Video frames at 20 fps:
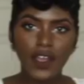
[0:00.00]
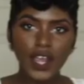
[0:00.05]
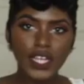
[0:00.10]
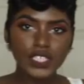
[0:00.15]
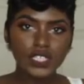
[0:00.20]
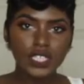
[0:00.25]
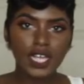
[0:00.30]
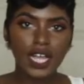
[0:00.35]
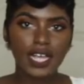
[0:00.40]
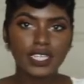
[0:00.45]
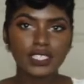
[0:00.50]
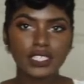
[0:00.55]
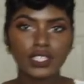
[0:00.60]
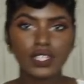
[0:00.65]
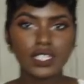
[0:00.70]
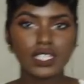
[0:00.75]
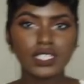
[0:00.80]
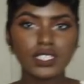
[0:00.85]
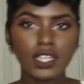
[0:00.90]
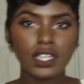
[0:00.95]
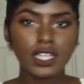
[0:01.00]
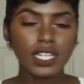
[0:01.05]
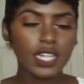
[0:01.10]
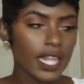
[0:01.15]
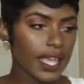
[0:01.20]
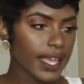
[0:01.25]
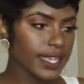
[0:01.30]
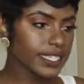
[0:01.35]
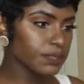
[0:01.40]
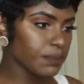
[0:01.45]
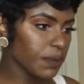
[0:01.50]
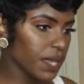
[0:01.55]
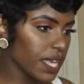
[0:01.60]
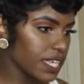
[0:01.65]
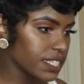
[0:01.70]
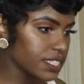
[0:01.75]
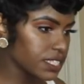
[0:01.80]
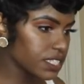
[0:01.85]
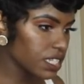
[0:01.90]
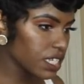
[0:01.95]
All right, you guys, so these are the next
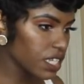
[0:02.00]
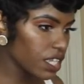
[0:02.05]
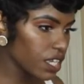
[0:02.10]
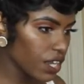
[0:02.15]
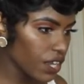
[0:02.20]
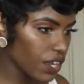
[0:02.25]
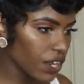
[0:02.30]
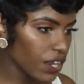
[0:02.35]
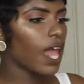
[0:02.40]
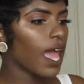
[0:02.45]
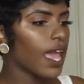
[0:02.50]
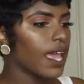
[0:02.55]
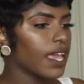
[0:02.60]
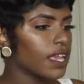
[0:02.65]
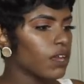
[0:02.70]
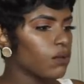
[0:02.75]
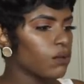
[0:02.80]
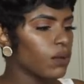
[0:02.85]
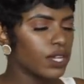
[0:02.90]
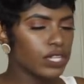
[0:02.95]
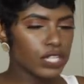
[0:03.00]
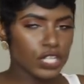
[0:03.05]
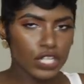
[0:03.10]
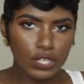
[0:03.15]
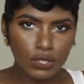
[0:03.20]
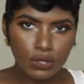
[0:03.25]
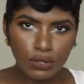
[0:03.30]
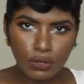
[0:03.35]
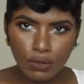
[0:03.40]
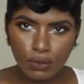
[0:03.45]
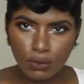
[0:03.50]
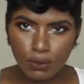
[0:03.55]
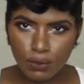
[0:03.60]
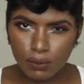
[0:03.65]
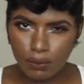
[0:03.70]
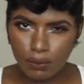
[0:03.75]
pants here. Like what, new